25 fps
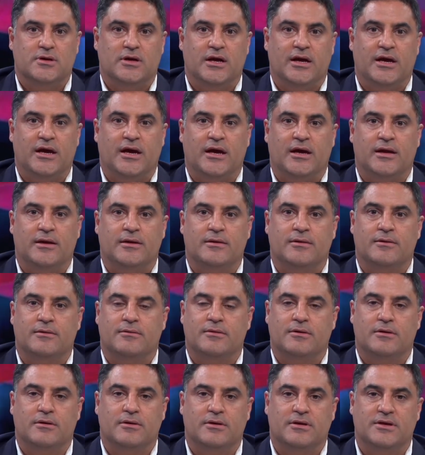And
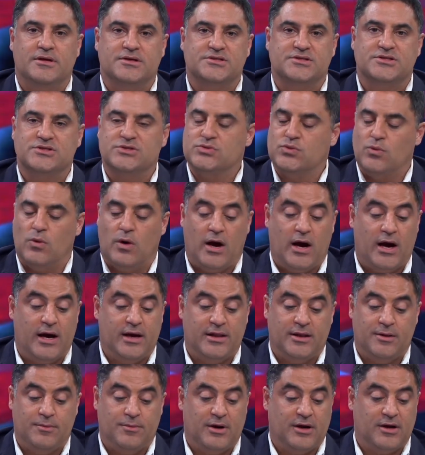this is
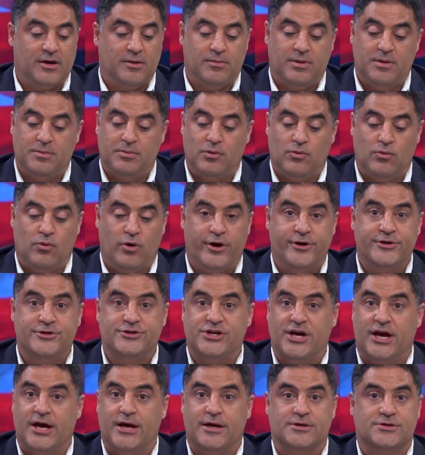why the American people want
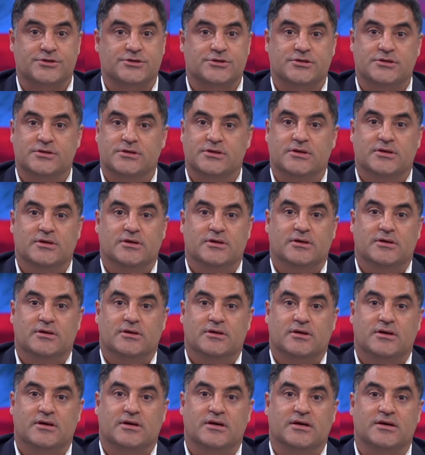change.
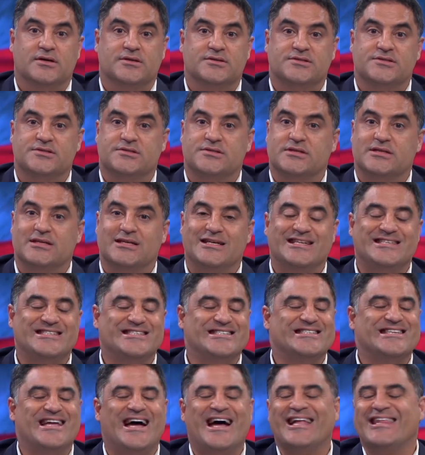Because
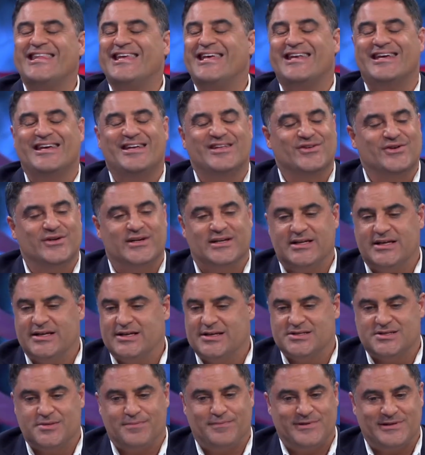it's not that Hillary
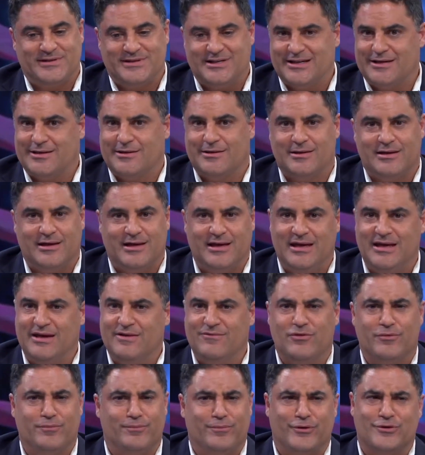Clinton is a particularly
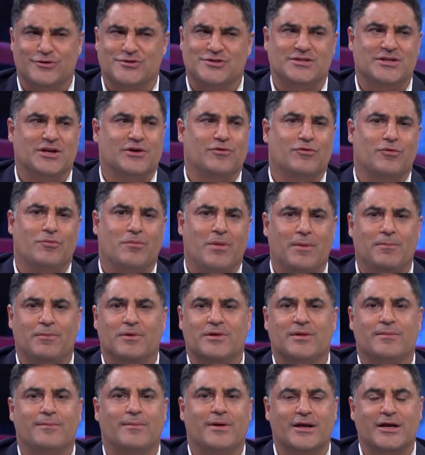evil person. And
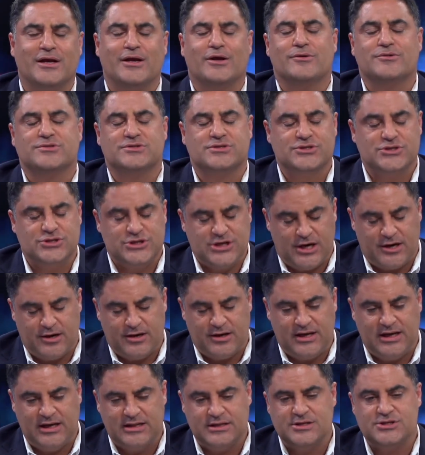remember, the money goes to
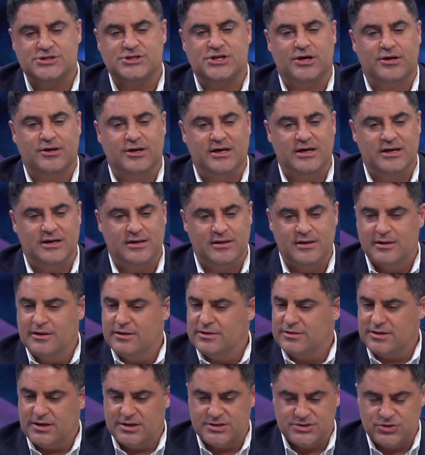charity, and the charity
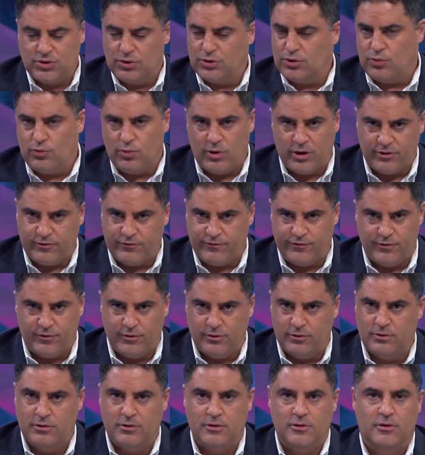does go to
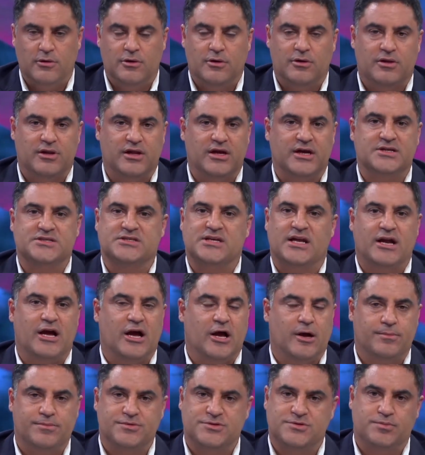wonderful things that
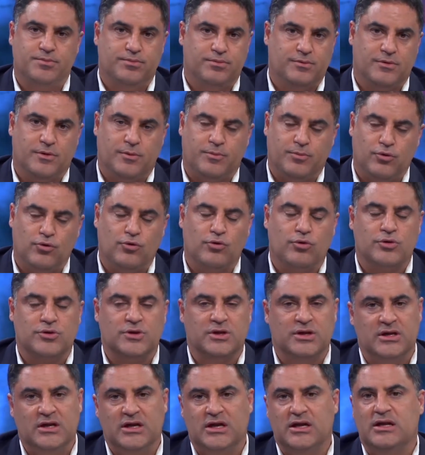helps the poor,
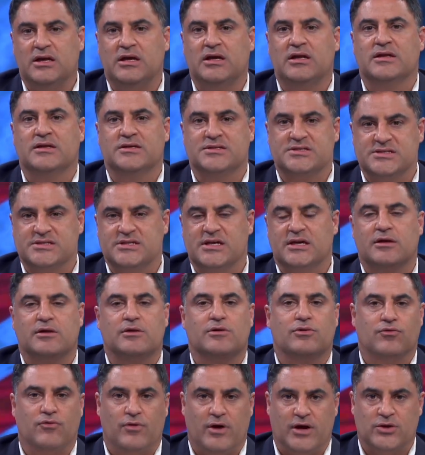the needy, the sick
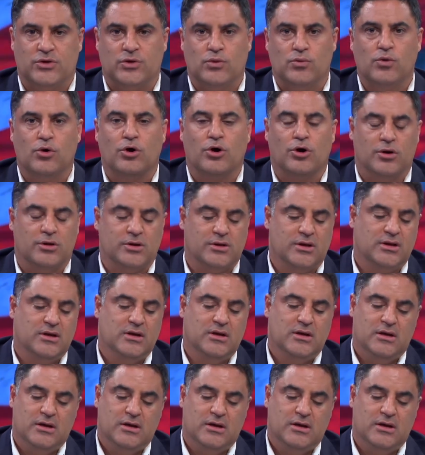throughout the world.